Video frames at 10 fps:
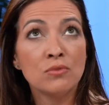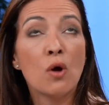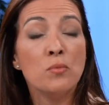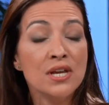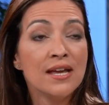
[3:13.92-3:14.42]

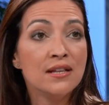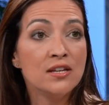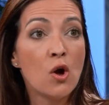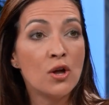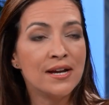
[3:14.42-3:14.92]

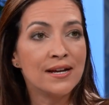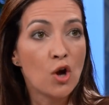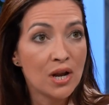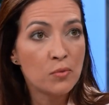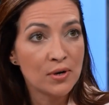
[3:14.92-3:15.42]
communicating on a
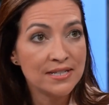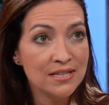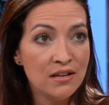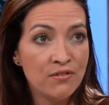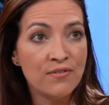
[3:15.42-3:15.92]

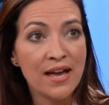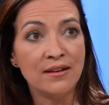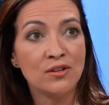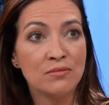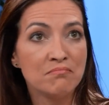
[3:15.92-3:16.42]
collaborative
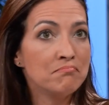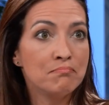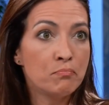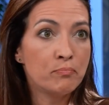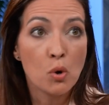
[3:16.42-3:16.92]
and
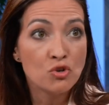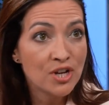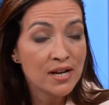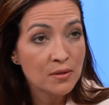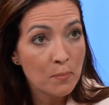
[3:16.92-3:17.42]

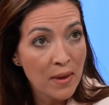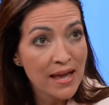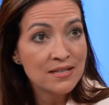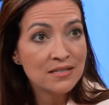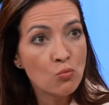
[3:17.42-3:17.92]

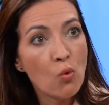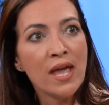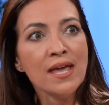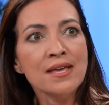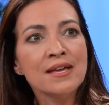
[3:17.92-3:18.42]
project-based
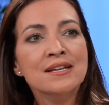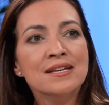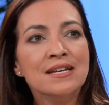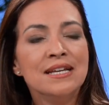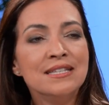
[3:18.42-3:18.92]
way
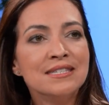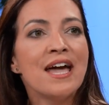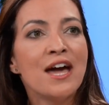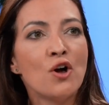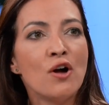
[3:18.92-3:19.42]

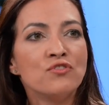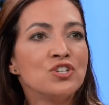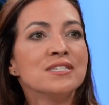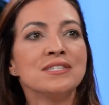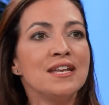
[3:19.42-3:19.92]
instead of
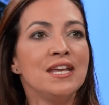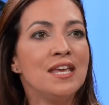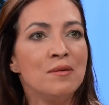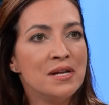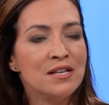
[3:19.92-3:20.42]
just sending
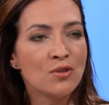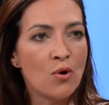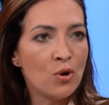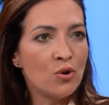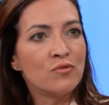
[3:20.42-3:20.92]
emails
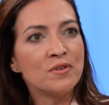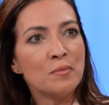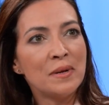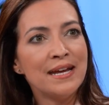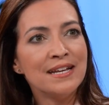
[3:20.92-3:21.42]
all over
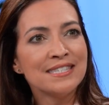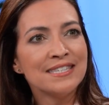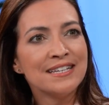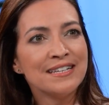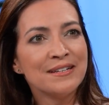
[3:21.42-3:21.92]
the place.